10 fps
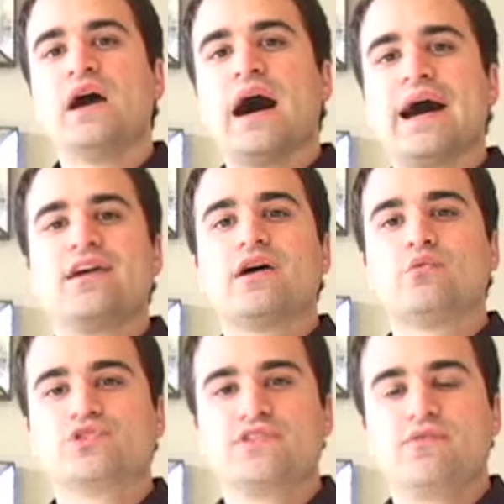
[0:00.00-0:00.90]
I
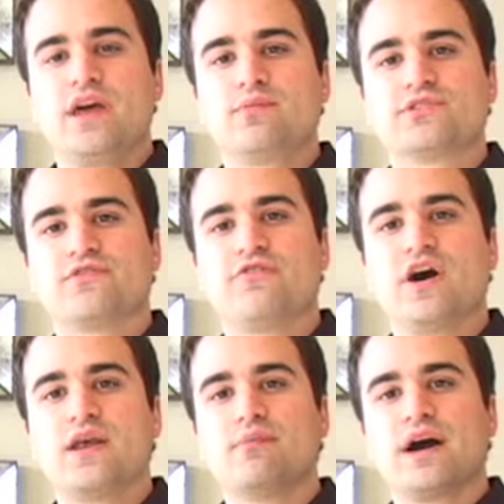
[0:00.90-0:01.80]
was even able to
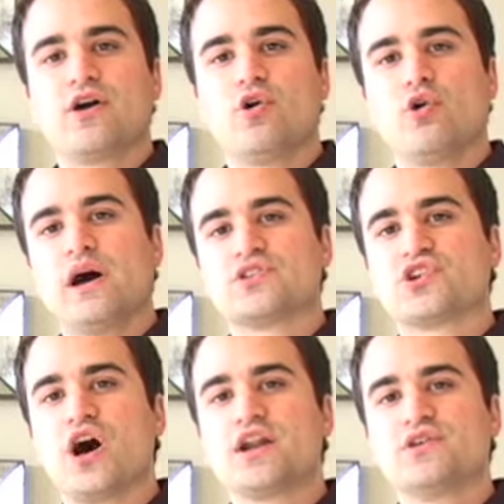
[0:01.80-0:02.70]
find my whole house
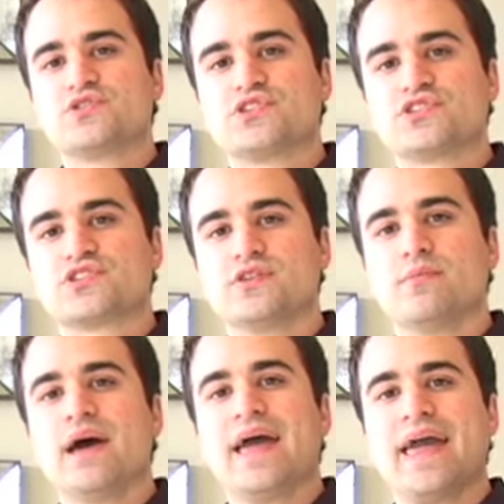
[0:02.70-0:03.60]
audio
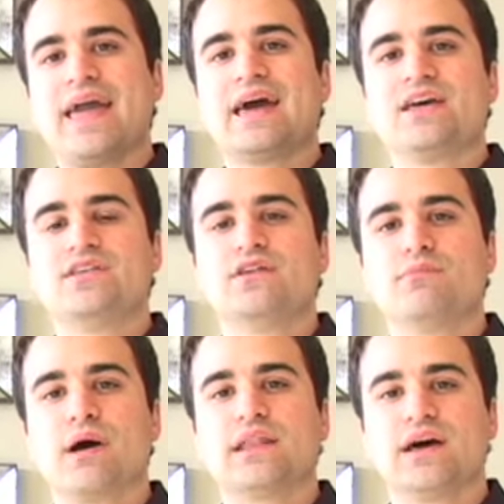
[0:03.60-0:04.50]
system and
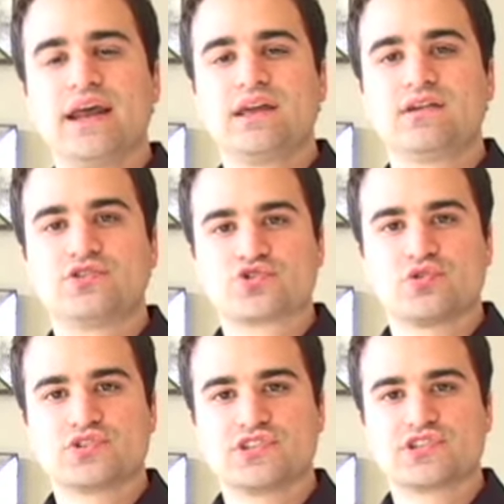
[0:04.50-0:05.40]
my lighting
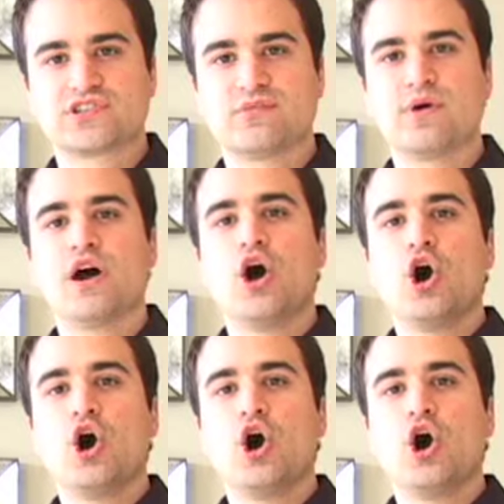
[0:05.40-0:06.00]
control system